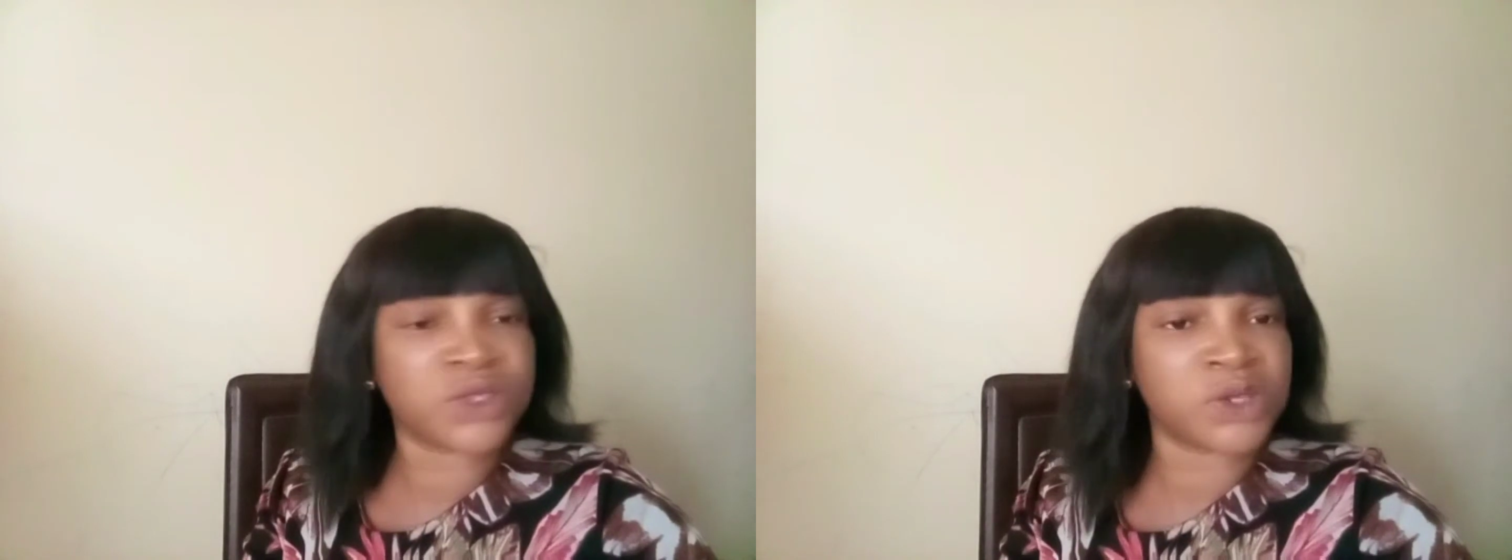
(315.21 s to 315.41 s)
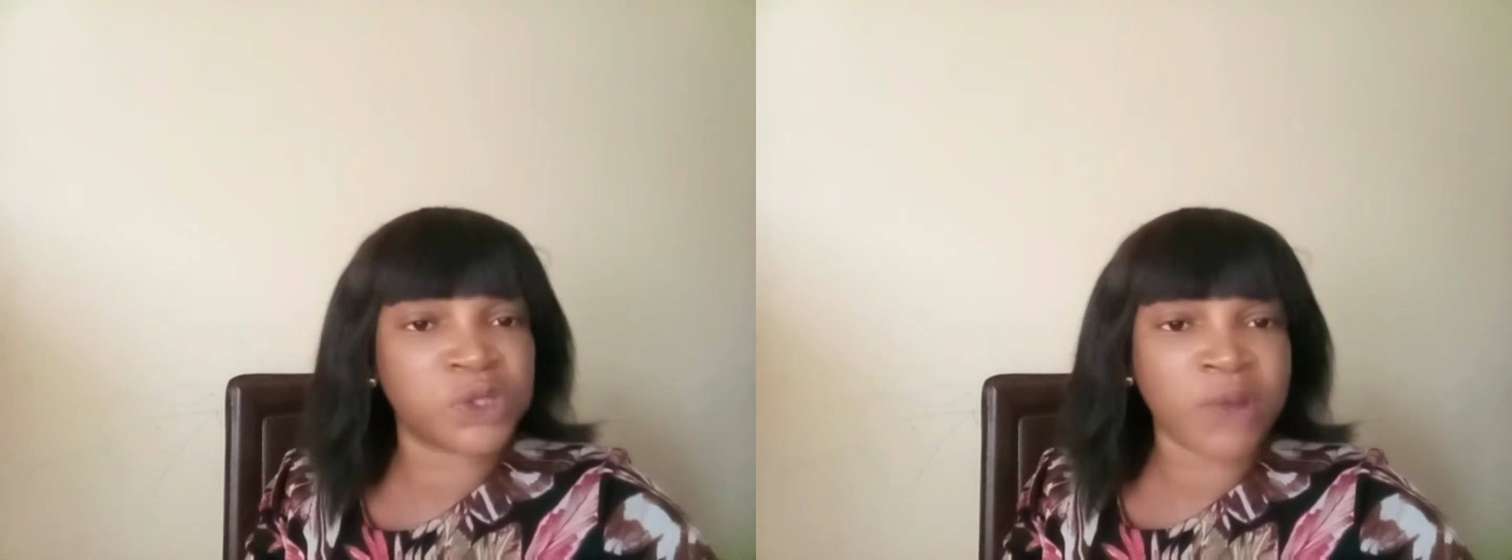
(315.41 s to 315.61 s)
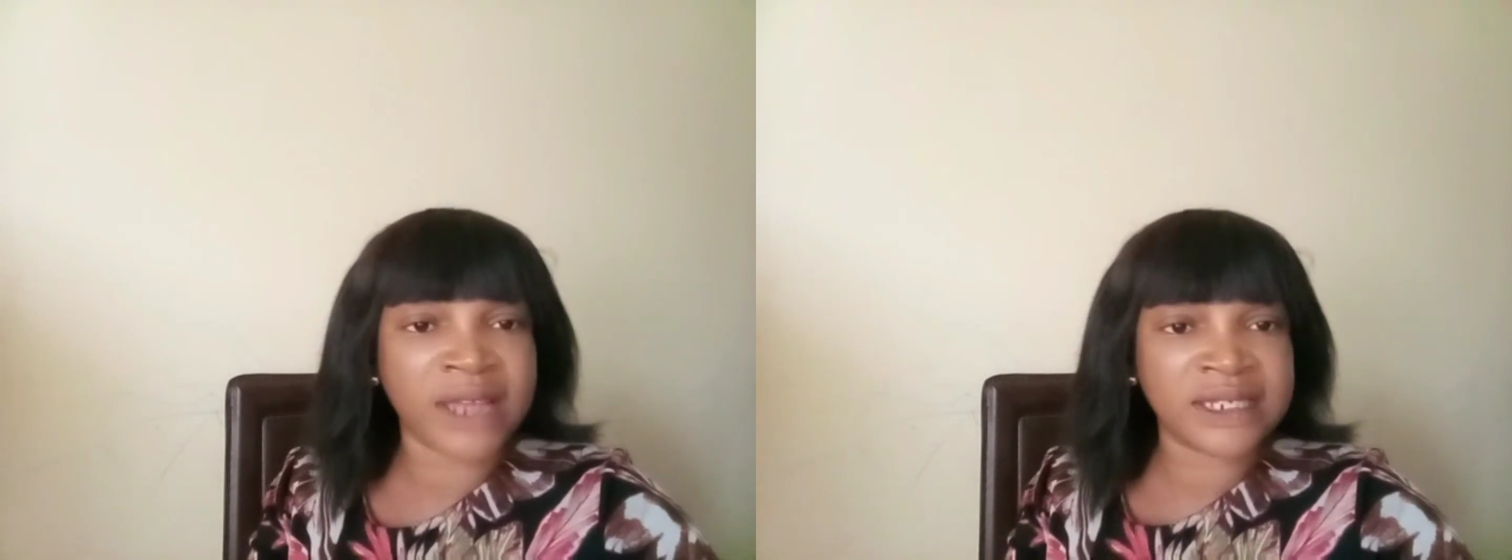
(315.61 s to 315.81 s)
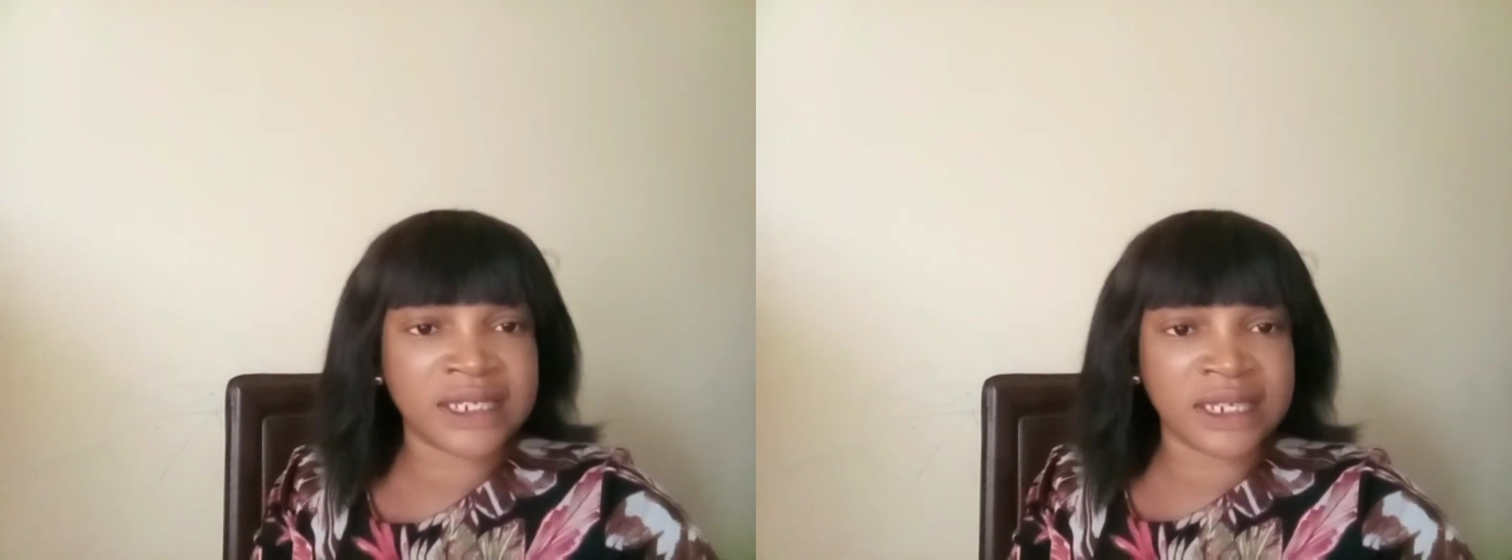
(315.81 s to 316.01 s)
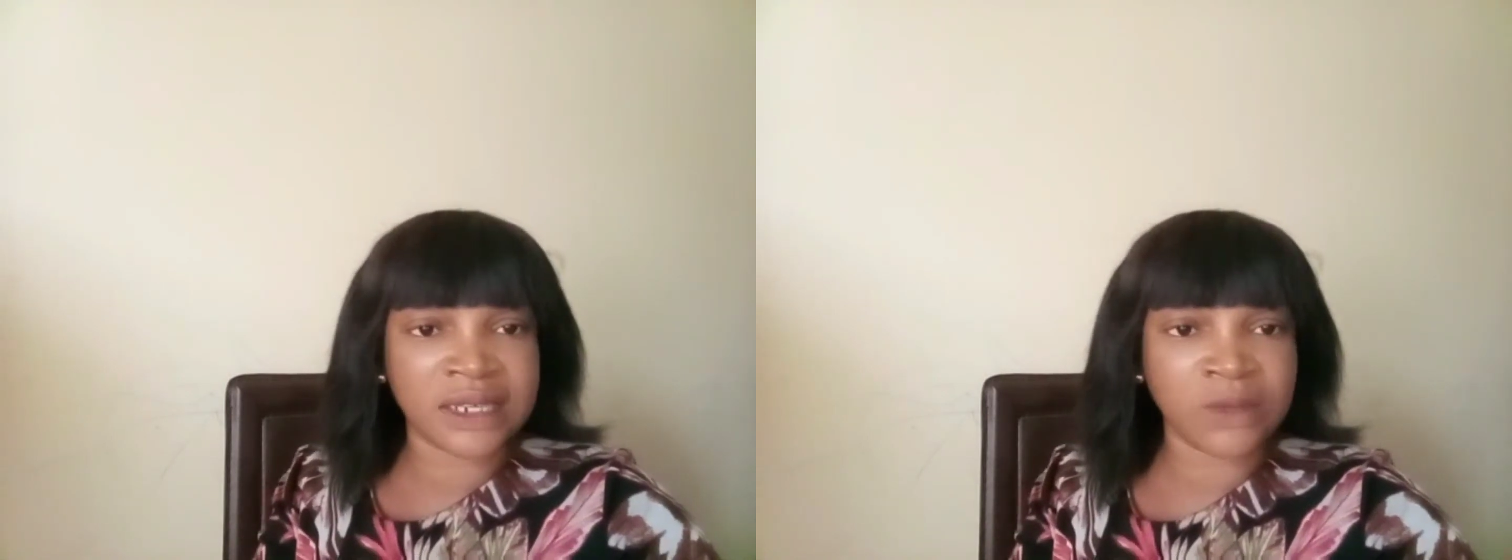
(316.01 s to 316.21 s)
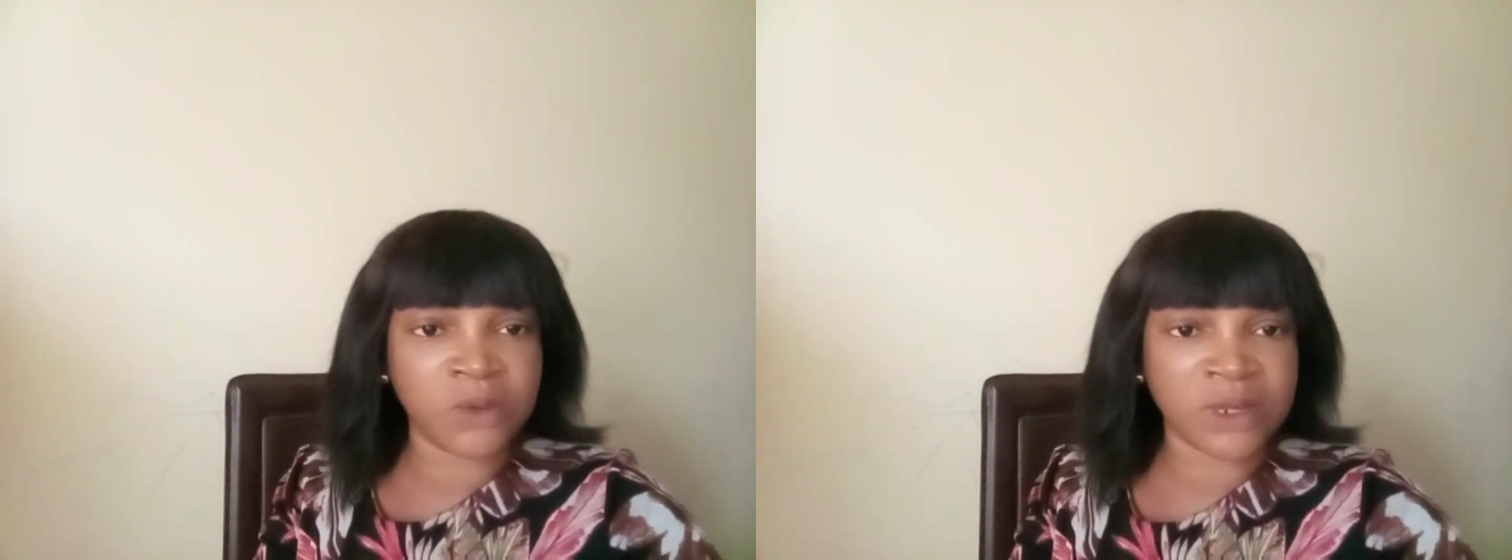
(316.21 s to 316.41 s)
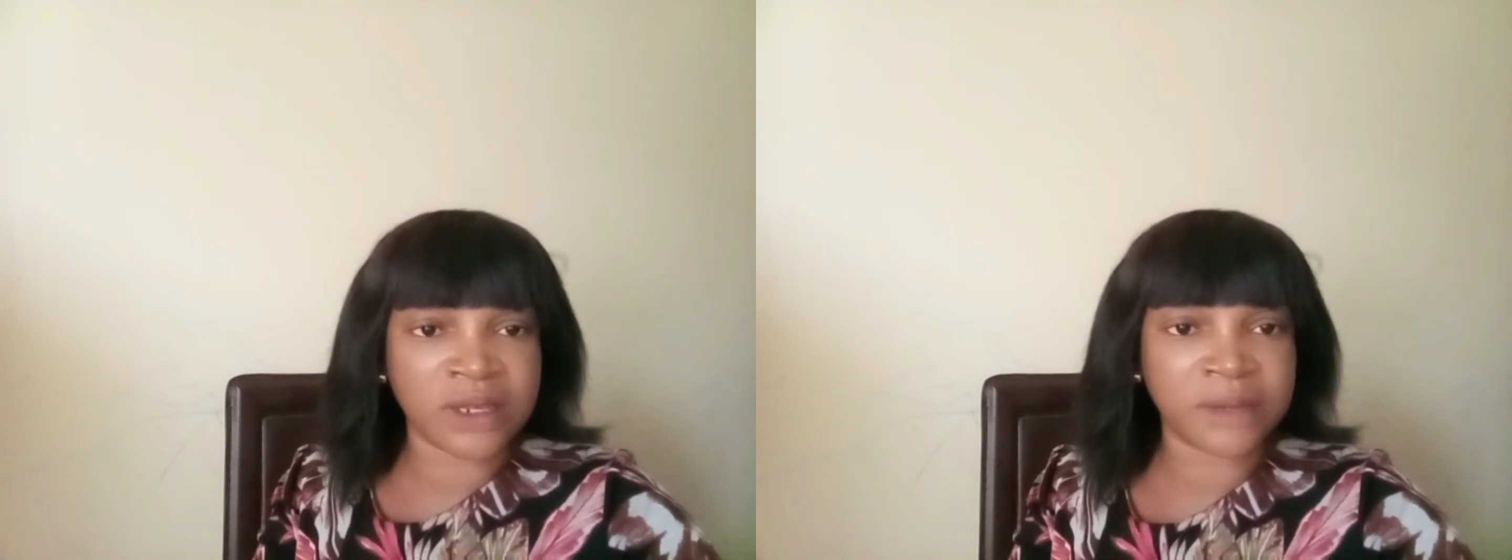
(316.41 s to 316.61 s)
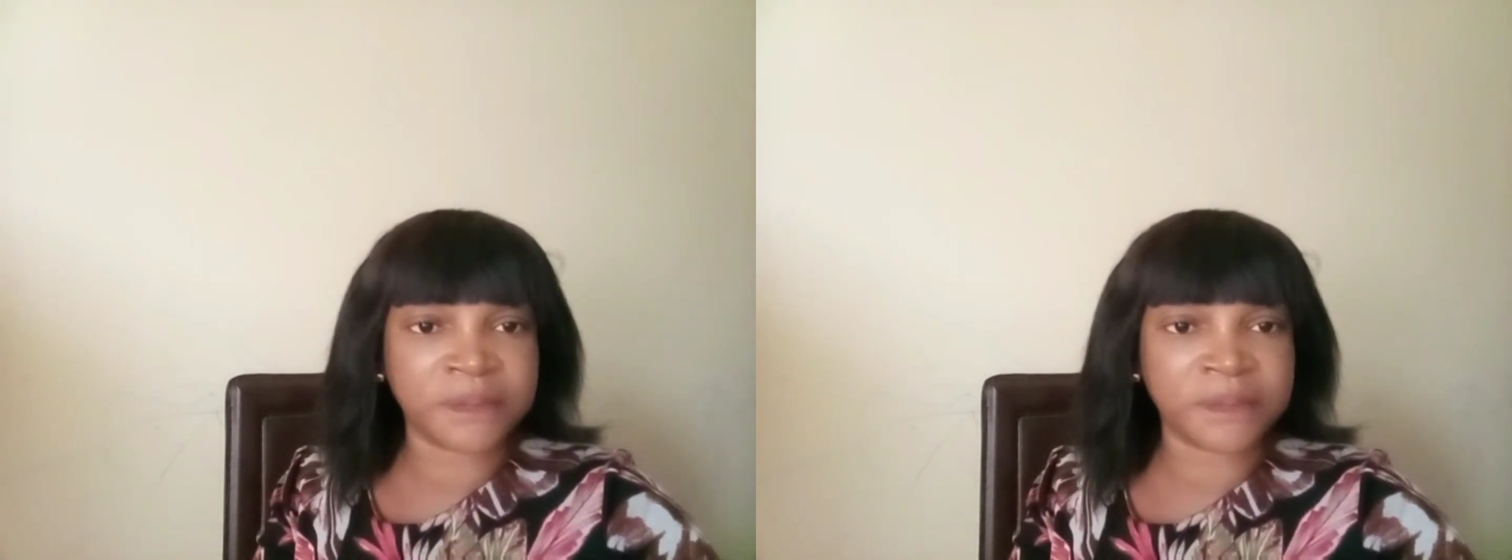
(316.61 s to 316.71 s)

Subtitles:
or twice in a week.